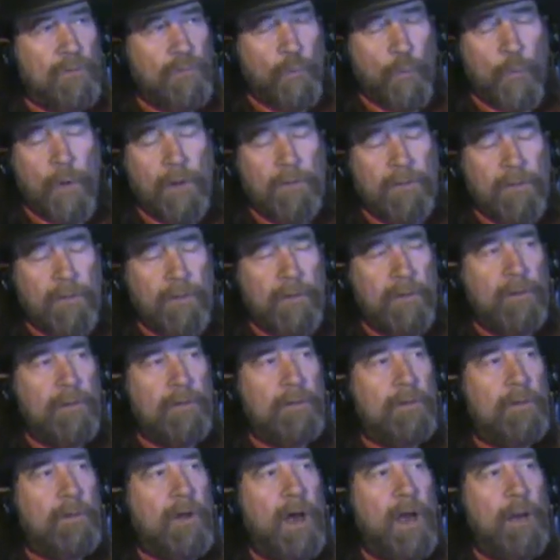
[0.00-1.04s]
what the
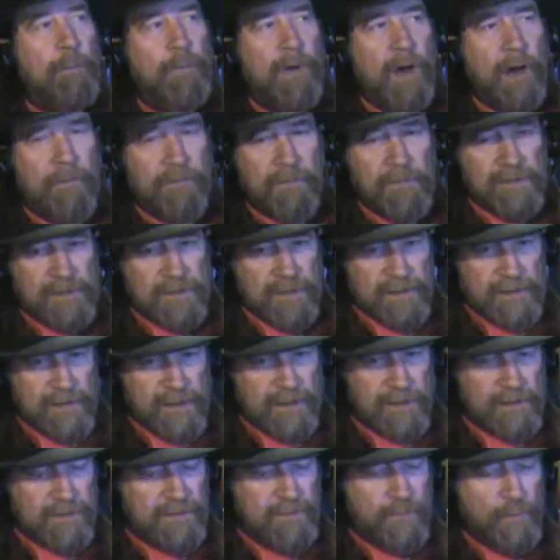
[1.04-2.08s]
hypothesis
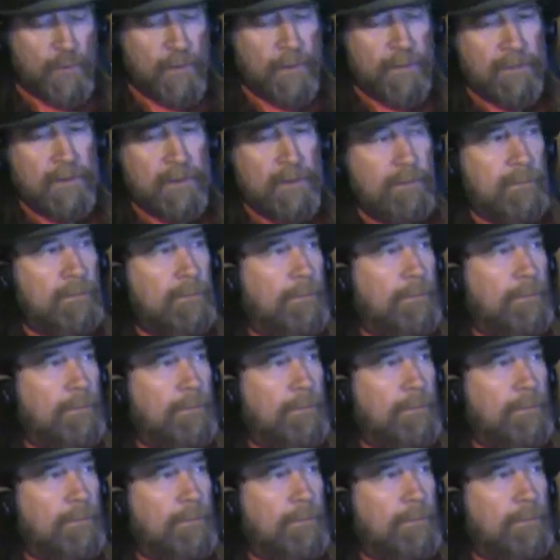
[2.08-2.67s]
is with it?